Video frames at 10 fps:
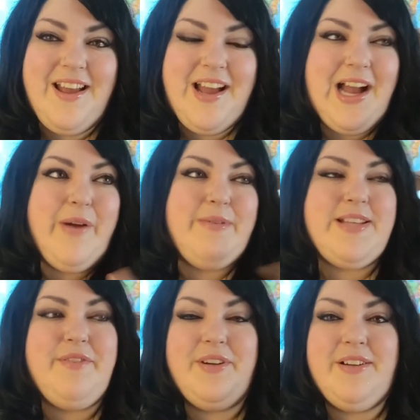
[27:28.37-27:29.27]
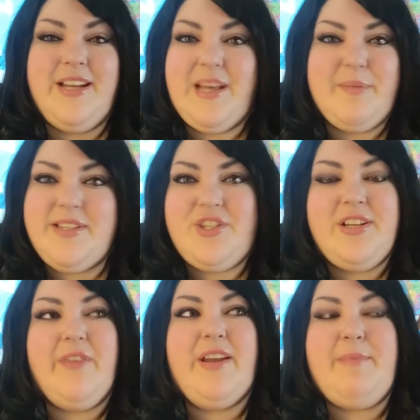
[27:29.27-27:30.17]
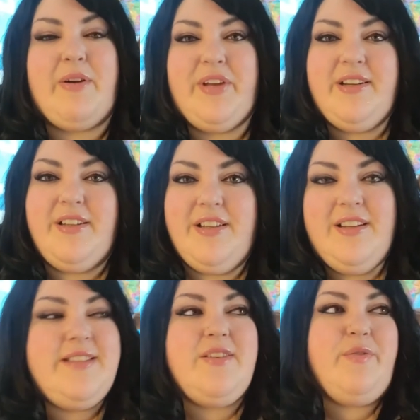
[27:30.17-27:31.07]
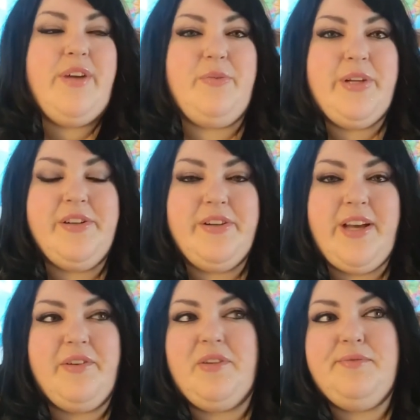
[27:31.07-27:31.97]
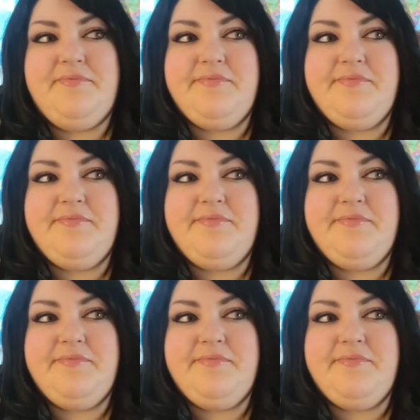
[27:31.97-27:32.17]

how I was ever in that position now that I'm out of it. It's so fucking weird. I don't know.